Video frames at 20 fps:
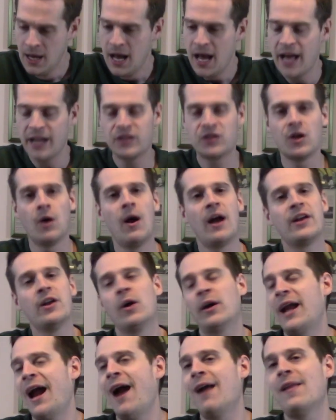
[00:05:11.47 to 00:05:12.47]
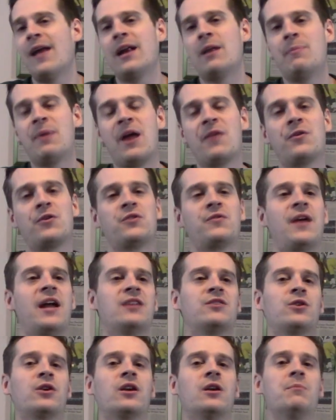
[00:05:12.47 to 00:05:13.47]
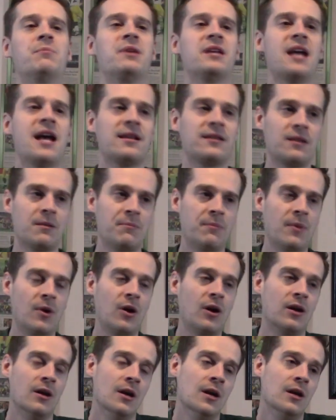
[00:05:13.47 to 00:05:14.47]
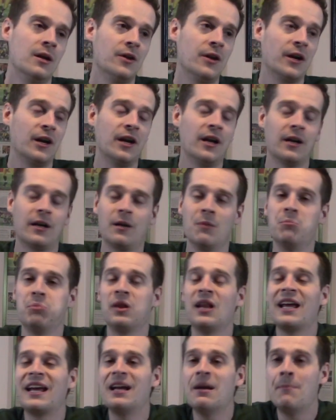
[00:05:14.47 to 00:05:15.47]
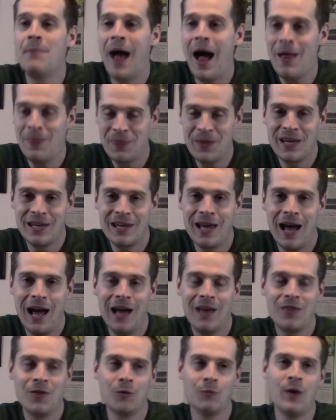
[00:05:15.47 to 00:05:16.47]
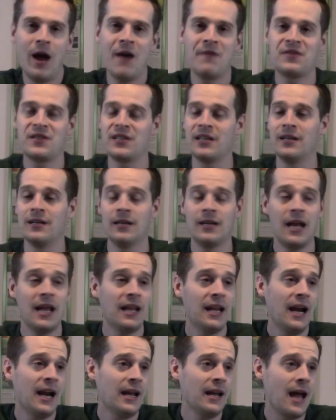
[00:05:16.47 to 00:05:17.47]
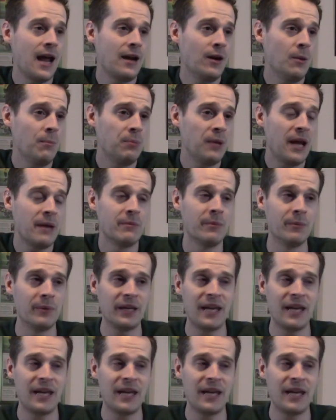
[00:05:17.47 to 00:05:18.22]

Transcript: And so I know Carolina Panthers fans are going to BS or they're going to complain about the refs, and I don't blame them.